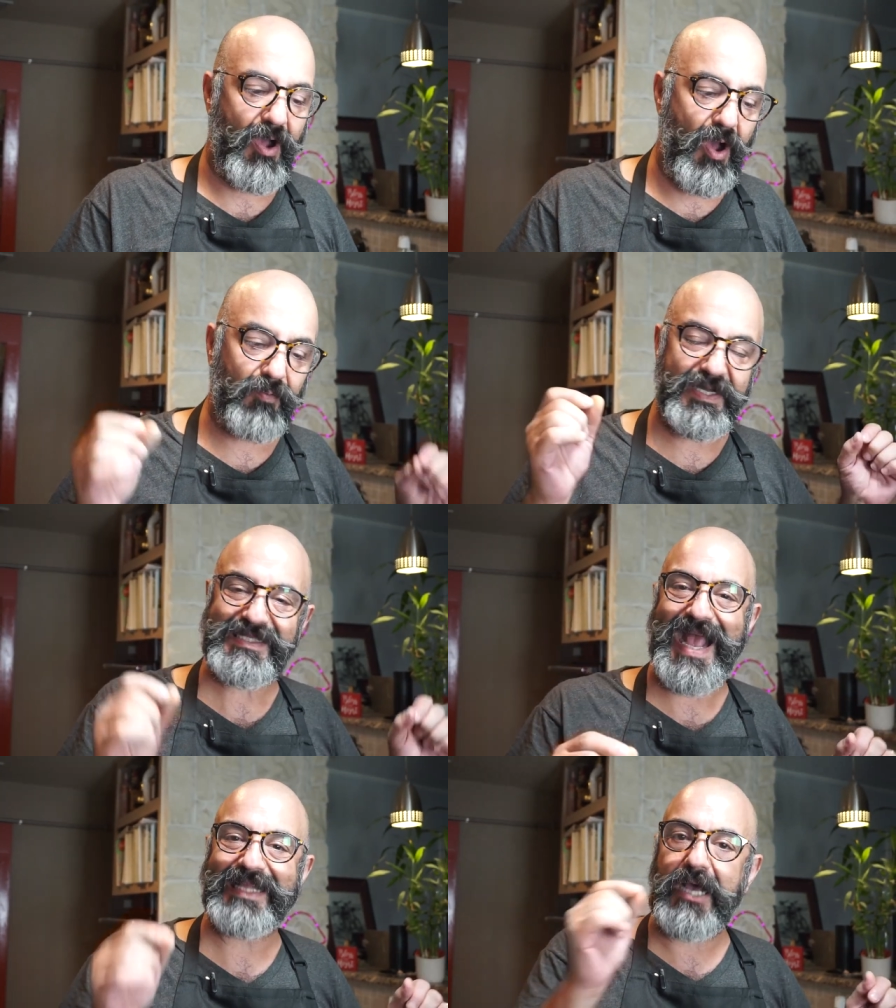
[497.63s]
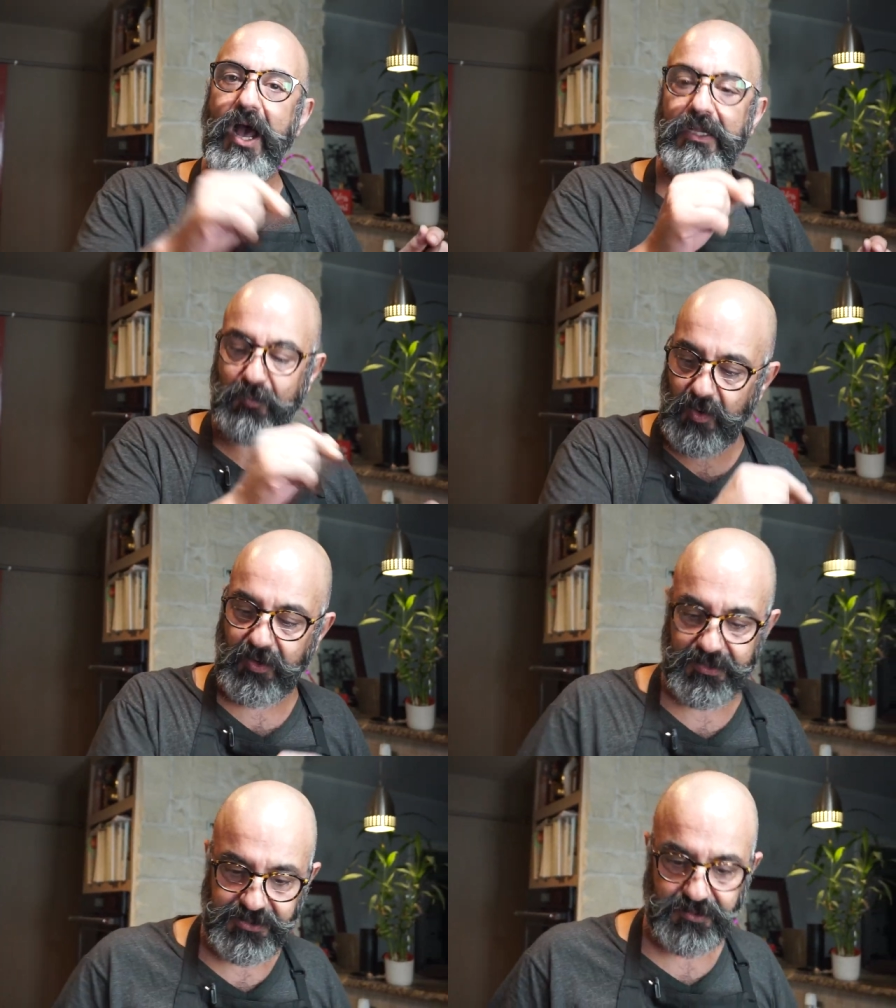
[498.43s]
Always add hot
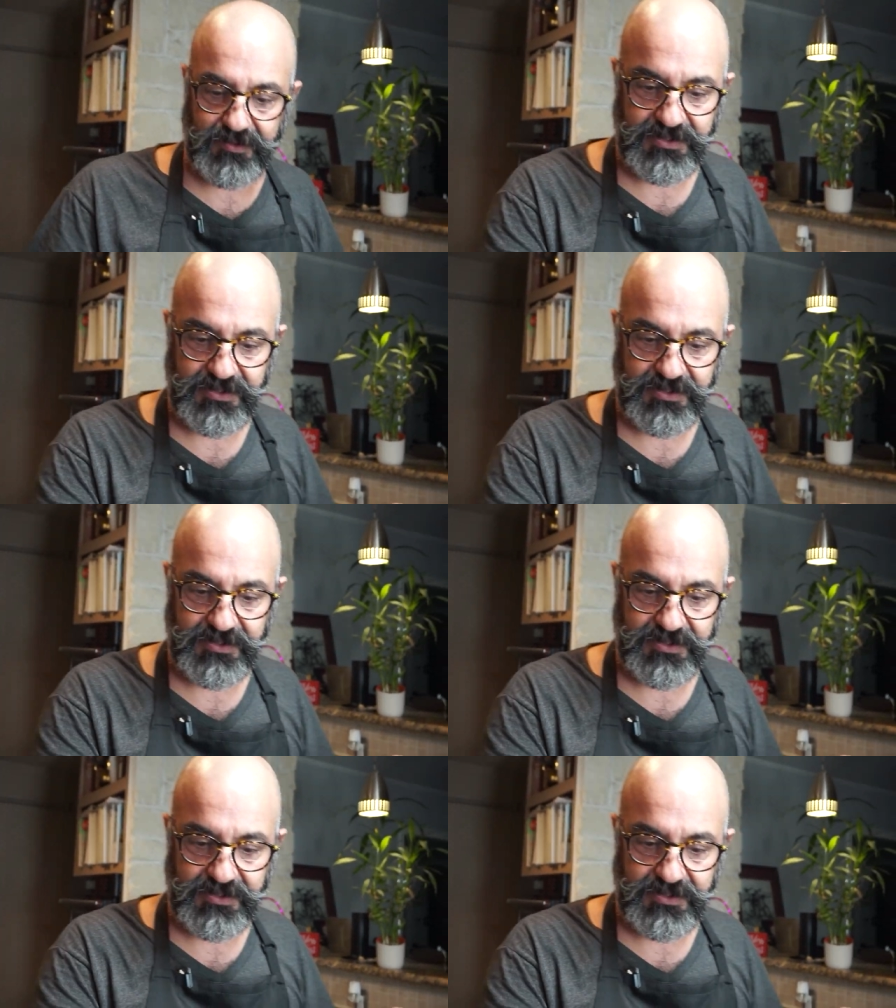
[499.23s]
water to your